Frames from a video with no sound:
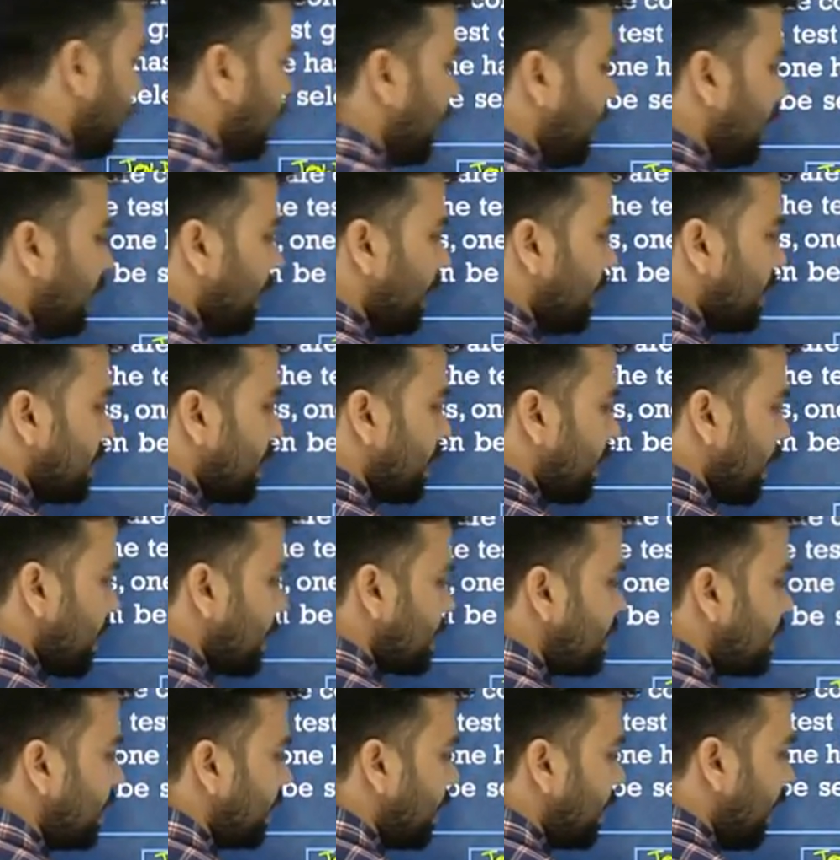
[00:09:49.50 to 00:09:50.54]
is a test
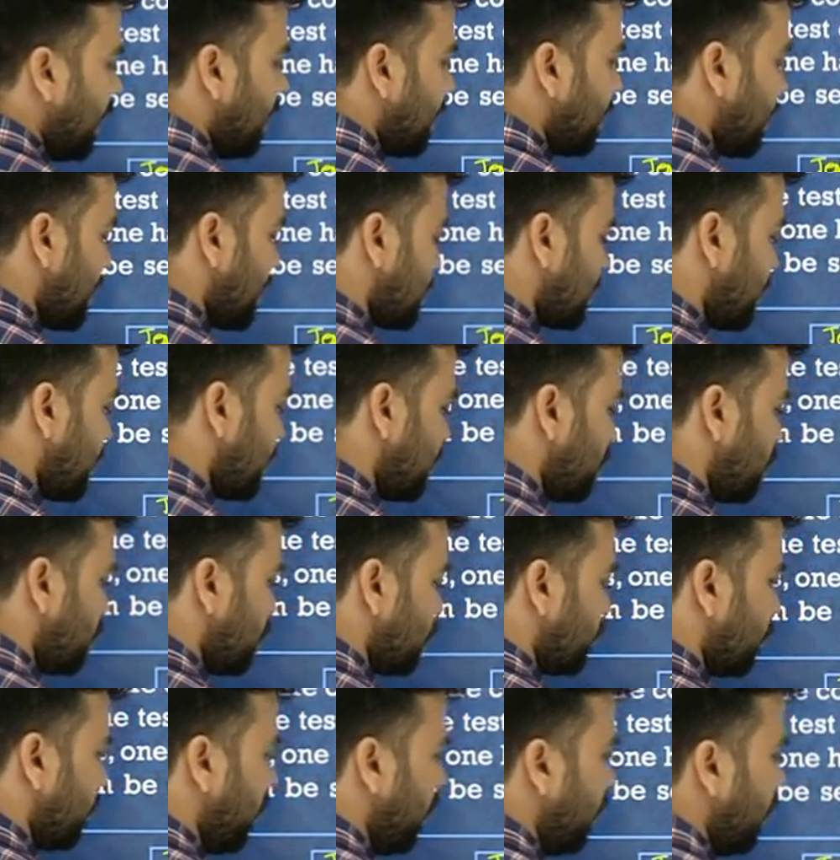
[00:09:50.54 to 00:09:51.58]
data, and rest is used
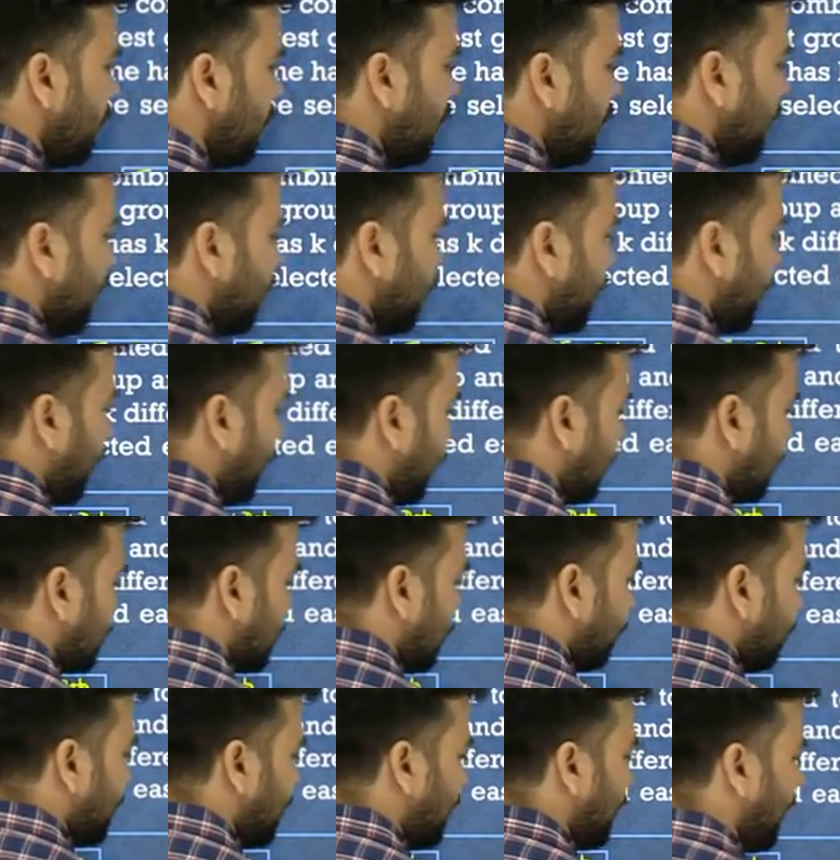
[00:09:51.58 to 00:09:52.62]
for training, something
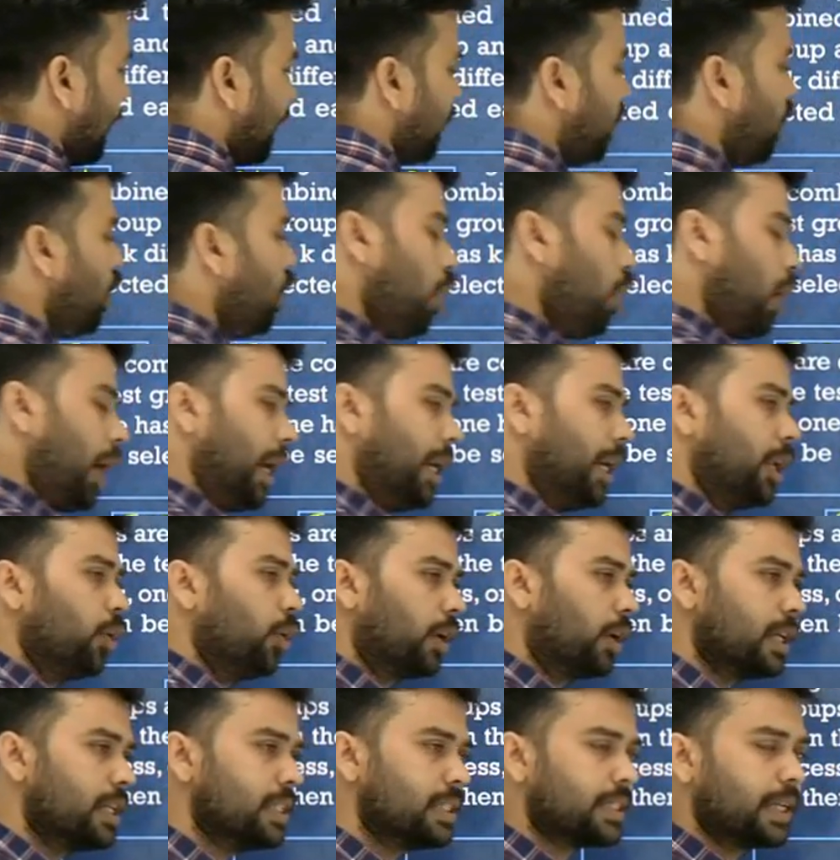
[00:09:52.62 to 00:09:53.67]
like that. And you can
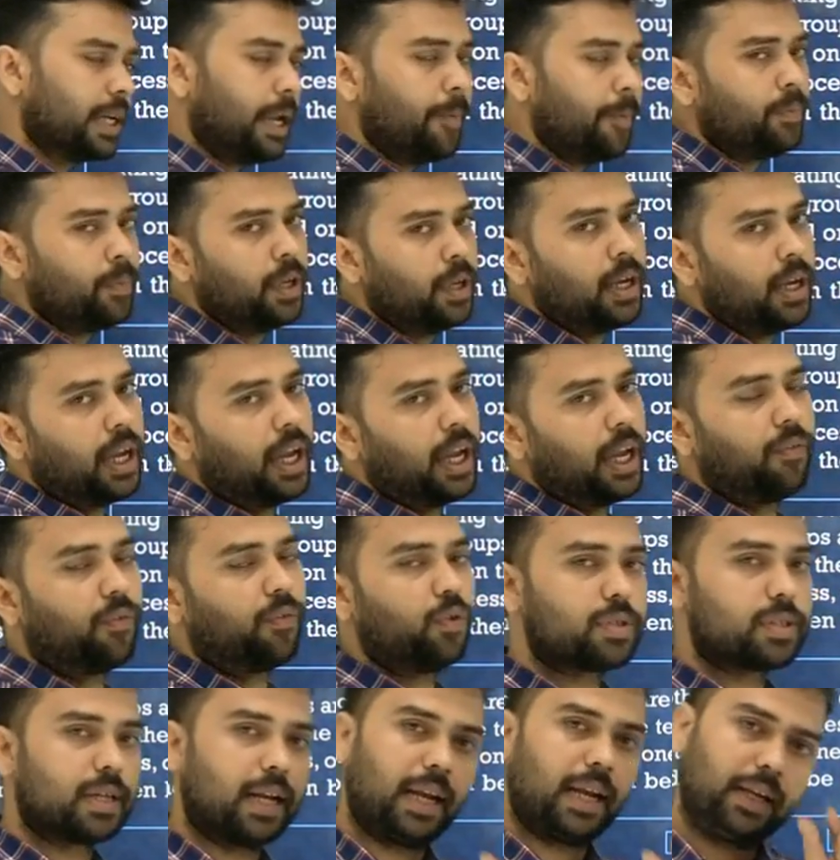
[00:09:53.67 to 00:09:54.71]
say, if you
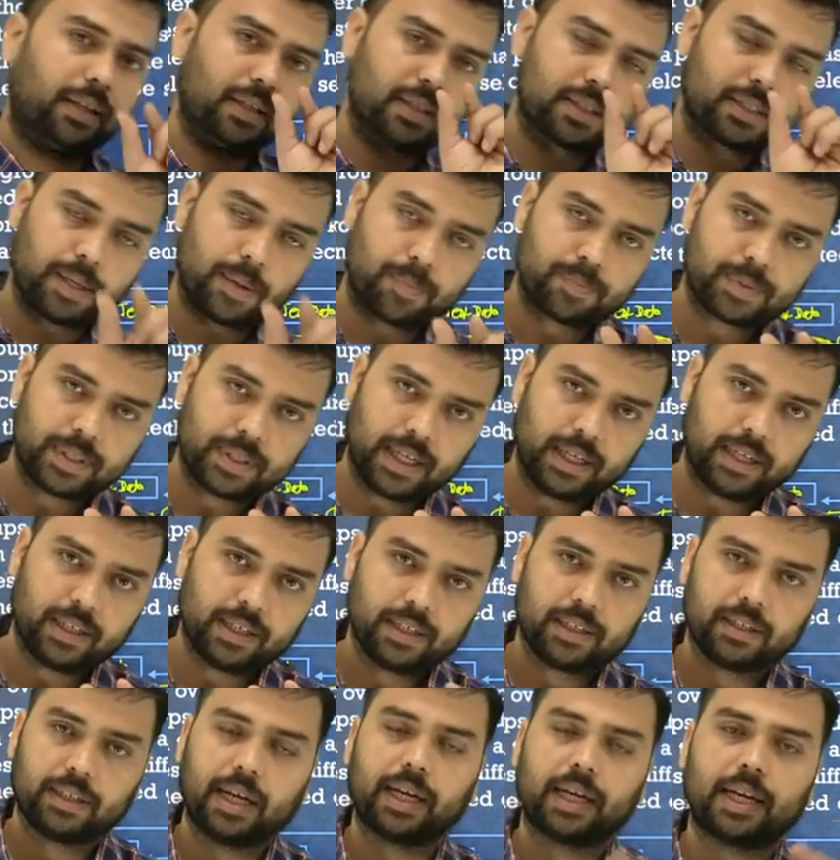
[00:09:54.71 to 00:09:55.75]
select the subset,
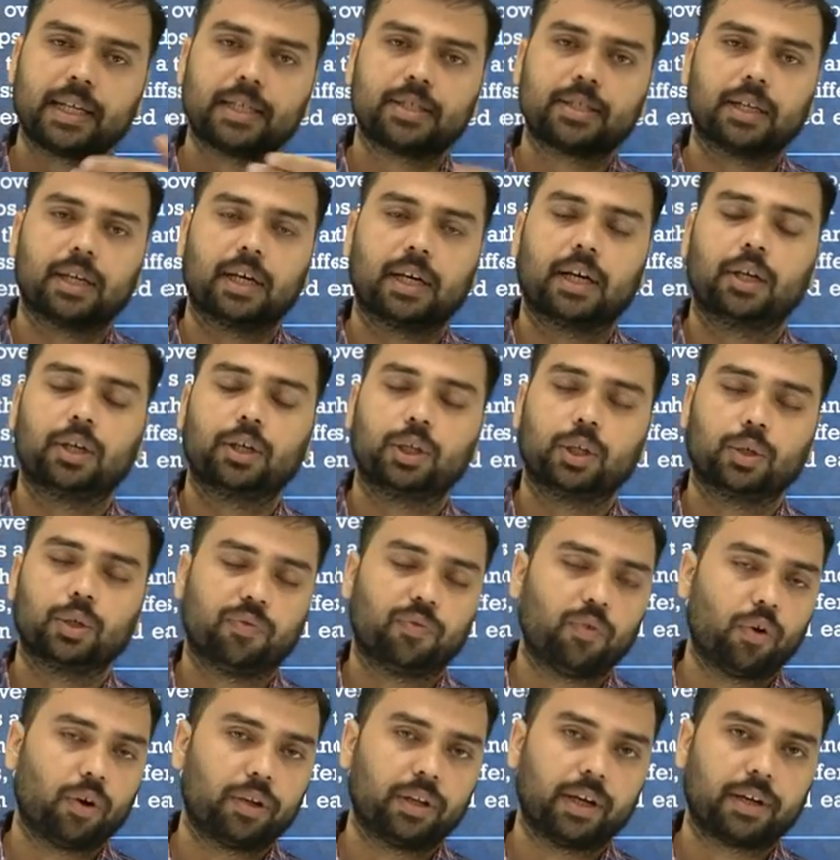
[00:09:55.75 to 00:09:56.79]
that is for
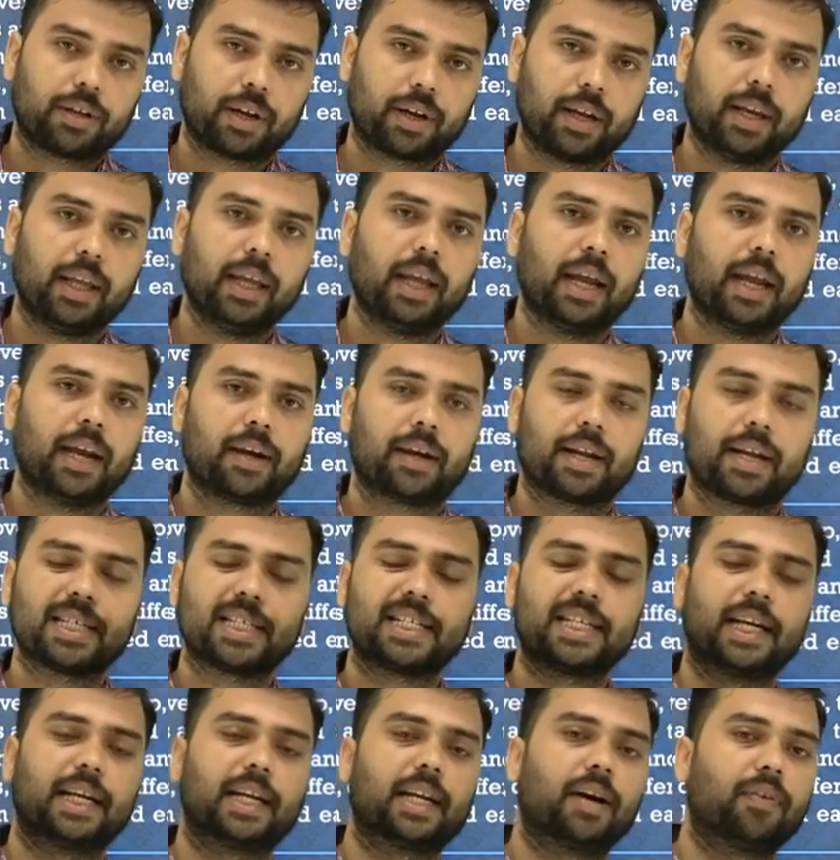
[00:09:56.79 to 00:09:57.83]
the training, and rest
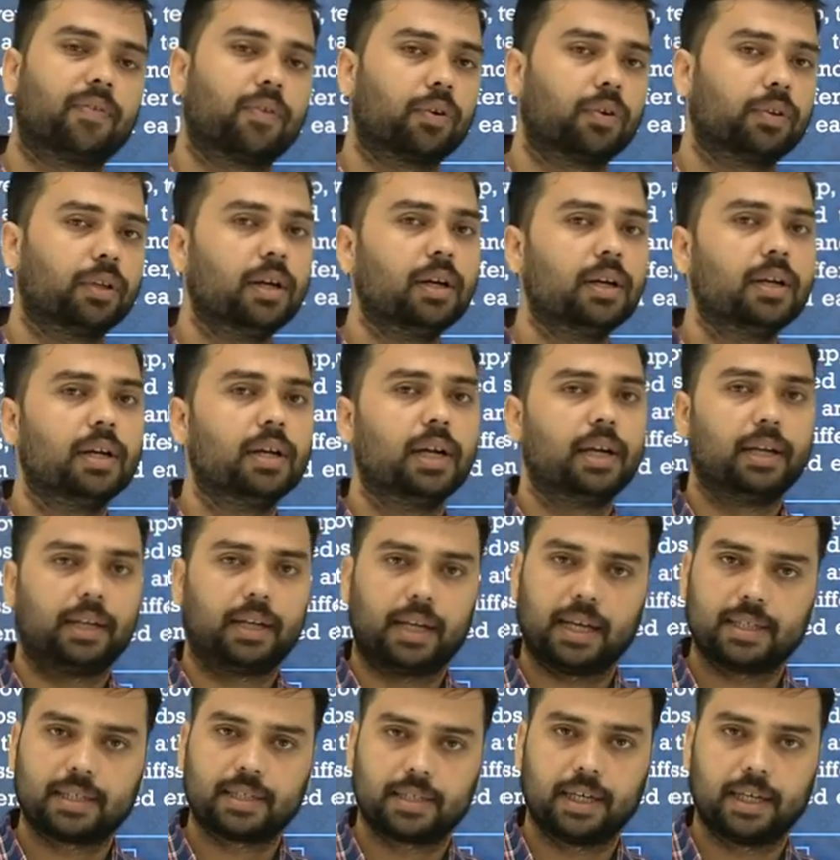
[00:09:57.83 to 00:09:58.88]
data for the test
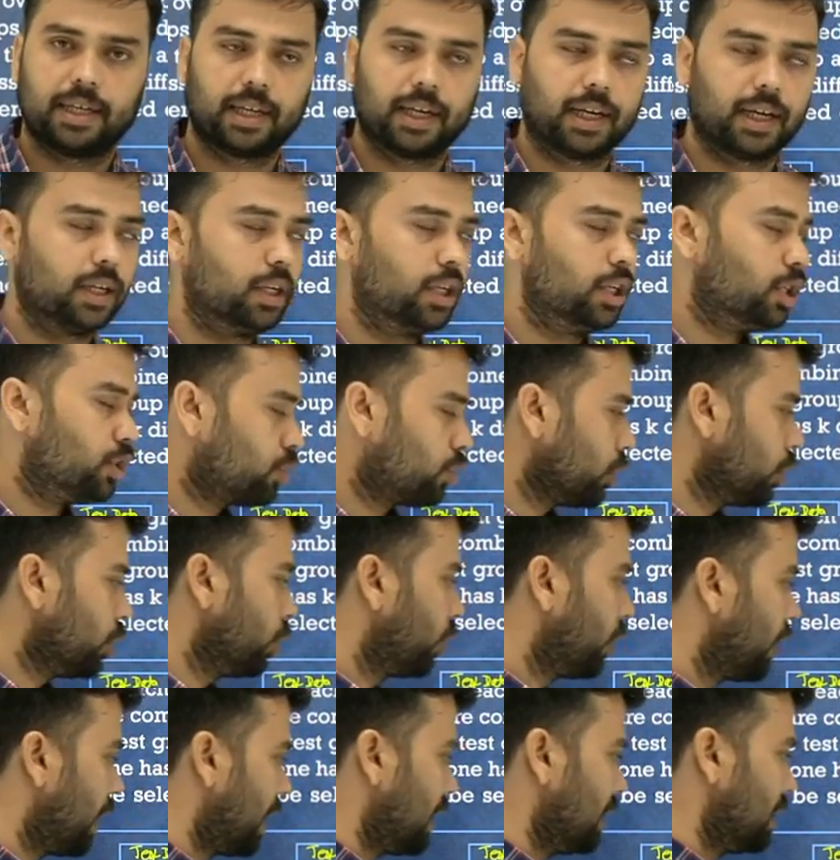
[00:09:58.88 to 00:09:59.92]
data. So you can
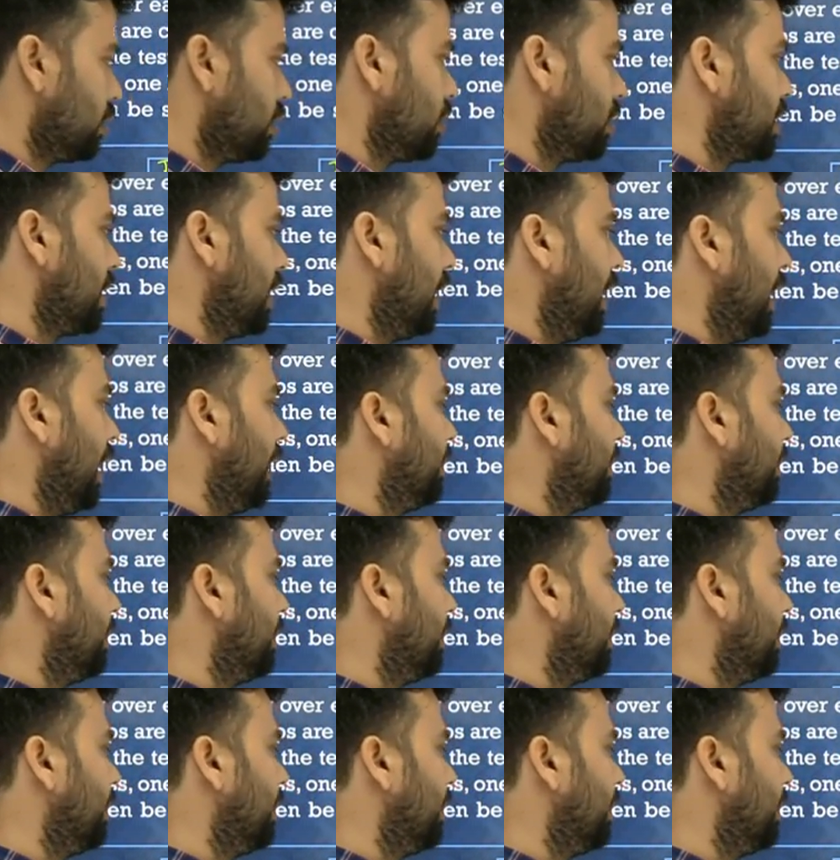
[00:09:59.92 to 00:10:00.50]
also say like that.